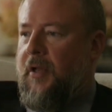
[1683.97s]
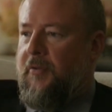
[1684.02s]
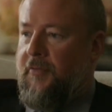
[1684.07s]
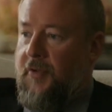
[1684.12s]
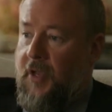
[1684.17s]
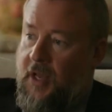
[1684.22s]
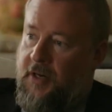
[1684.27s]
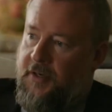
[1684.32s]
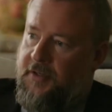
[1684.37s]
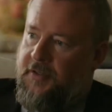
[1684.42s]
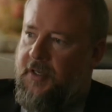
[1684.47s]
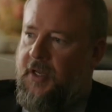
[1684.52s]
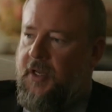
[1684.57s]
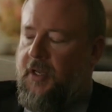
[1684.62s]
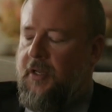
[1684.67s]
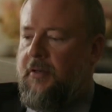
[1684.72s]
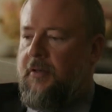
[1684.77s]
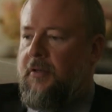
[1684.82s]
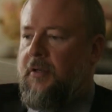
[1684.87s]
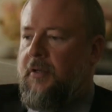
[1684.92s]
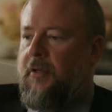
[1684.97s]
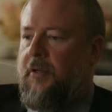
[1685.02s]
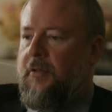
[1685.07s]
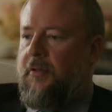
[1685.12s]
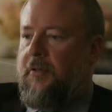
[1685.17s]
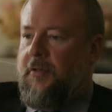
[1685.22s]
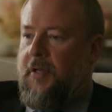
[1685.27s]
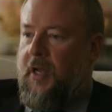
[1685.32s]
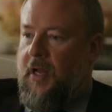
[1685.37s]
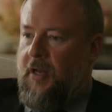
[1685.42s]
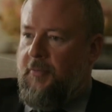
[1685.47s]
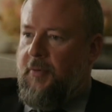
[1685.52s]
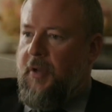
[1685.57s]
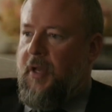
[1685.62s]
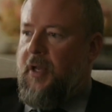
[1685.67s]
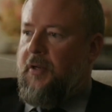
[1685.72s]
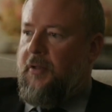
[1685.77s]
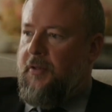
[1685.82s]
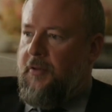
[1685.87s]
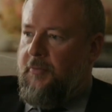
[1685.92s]
Afghanistan, the
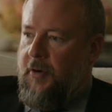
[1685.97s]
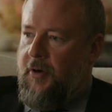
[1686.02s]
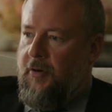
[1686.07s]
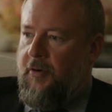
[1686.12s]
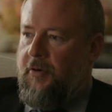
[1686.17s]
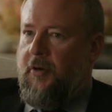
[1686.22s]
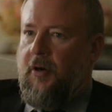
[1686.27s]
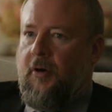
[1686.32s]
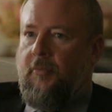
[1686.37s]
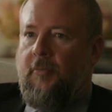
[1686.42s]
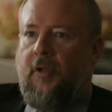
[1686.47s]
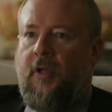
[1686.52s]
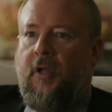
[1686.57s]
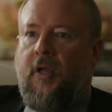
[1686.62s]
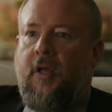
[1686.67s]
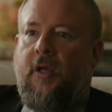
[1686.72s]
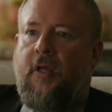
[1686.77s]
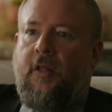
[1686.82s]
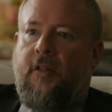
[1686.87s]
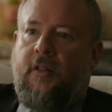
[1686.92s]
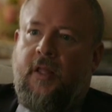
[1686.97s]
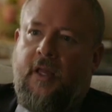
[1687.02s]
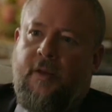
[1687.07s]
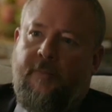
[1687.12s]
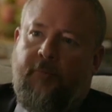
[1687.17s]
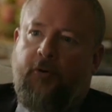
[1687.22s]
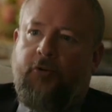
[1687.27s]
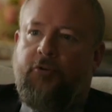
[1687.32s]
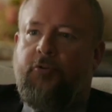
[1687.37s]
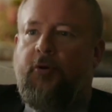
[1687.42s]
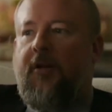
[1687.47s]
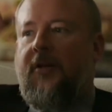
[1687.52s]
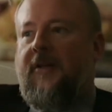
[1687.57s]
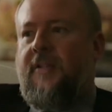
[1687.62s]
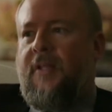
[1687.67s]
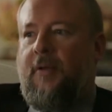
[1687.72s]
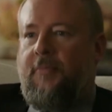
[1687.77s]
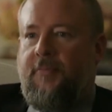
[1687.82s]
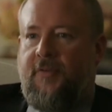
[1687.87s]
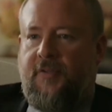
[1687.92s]
Taliban and the American army. They portray
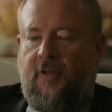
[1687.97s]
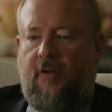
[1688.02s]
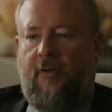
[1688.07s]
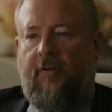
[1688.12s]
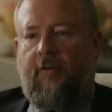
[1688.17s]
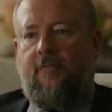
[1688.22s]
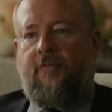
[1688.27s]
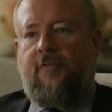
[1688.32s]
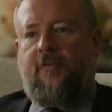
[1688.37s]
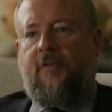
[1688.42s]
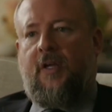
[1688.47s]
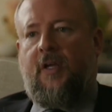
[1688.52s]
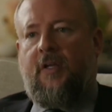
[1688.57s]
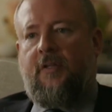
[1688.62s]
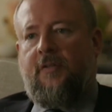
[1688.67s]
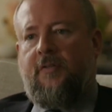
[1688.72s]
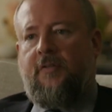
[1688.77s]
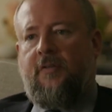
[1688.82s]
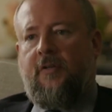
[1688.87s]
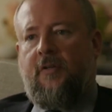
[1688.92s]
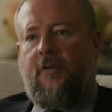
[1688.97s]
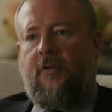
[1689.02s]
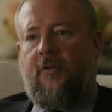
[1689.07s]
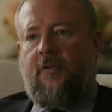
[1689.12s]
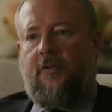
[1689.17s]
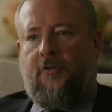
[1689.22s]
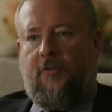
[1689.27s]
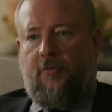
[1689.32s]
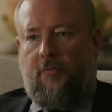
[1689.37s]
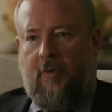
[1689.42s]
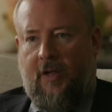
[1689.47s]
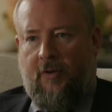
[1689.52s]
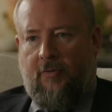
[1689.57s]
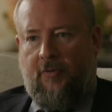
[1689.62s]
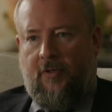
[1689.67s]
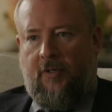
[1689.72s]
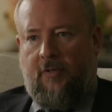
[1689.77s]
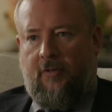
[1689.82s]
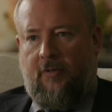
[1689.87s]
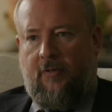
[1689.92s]
themselves as
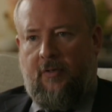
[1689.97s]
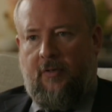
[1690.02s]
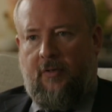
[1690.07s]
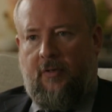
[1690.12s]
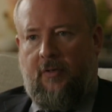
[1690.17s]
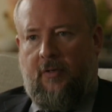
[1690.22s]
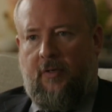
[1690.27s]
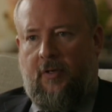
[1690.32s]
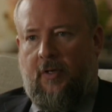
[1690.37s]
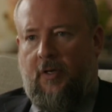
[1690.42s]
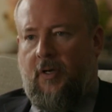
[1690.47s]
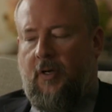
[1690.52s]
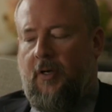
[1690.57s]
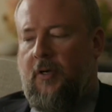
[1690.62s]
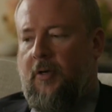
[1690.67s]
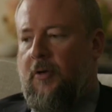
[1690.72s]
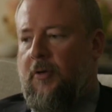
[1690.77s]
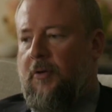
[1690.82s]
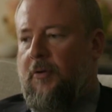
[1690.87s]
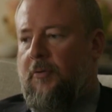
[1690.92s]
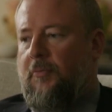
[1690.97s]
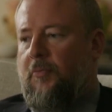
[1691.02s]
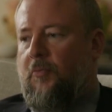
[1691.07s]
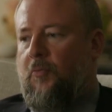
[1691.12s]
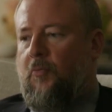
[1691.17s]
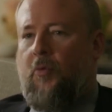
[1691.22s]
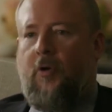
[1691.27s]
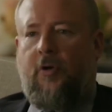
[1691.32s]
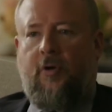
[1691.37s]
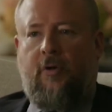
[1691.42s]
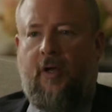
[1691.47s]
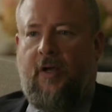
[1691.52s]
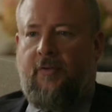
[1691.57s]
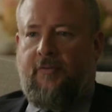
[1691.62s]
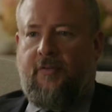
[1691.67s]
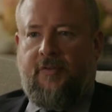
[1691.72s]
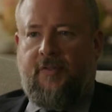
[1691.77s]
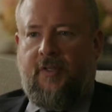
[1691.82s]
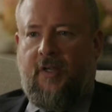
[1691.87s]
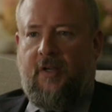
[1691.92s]
surrounded. What do you
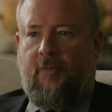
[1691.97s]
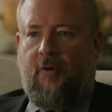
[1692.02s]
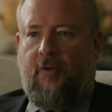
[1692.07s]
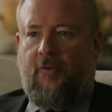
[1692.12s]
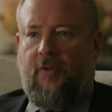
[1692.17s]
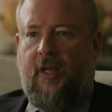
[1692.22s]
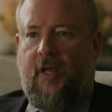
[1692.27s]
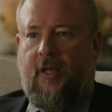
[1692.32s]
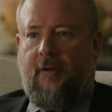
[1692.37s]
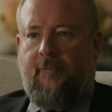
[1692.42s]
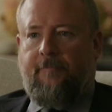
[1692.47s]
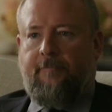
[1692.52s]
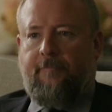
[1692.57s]
have to say about that?